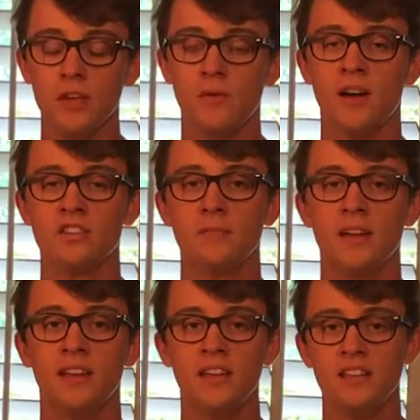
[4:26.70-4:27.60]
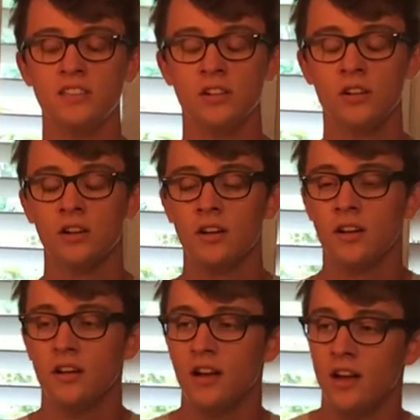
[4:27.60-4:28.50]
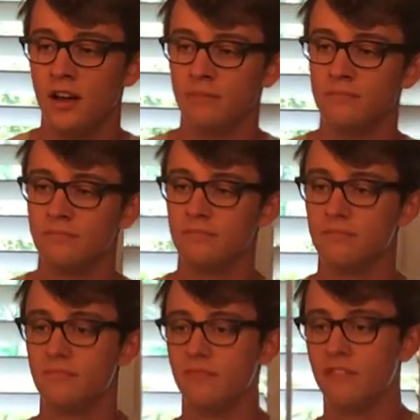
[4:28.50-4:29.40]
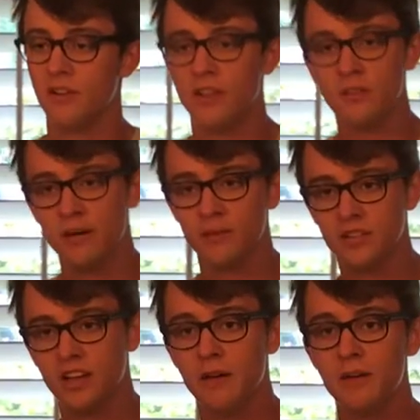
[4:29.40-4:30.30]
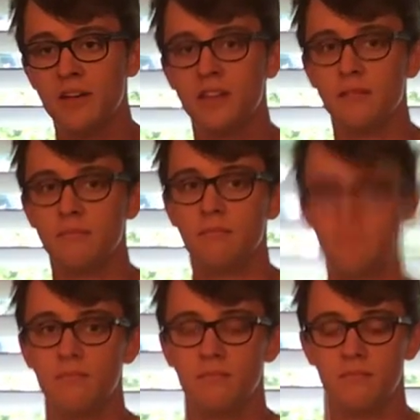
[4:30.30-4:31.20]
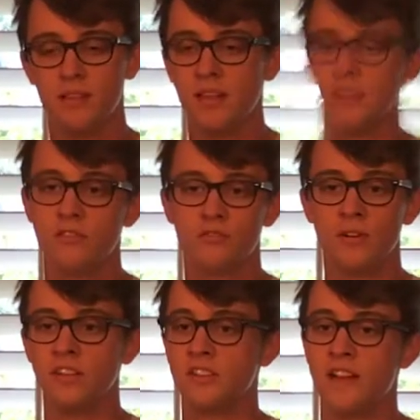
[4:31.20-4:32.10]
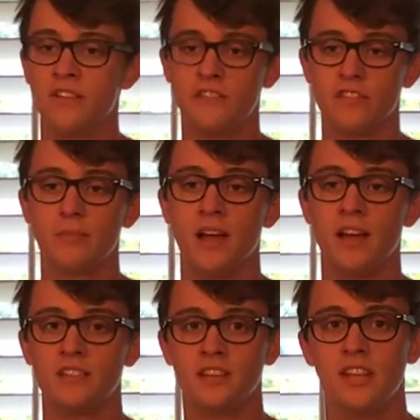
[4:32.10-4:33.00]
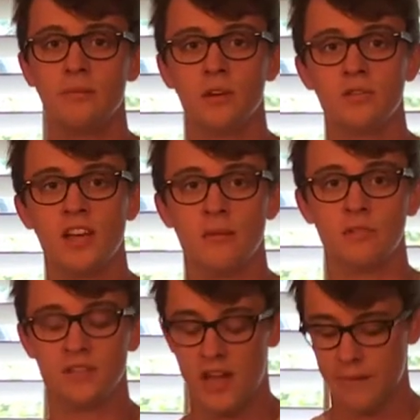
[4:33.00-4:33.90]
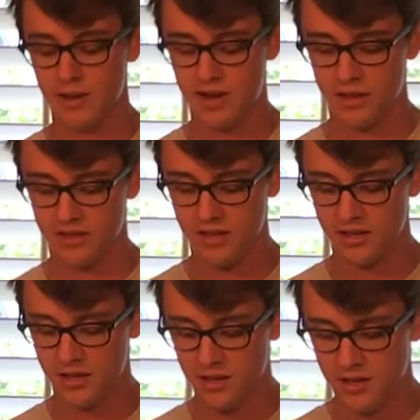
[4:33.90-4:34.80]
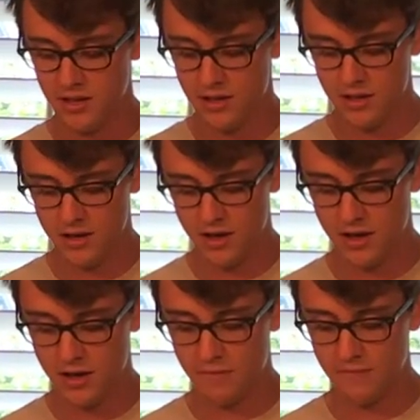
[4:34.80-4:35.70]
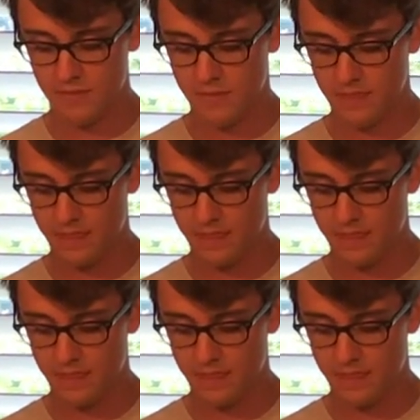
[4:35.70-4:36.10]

you actually make it easier um, for another animal to come in and eat, and drink, just have enough supplies to keep those animals happy and healthy. Um,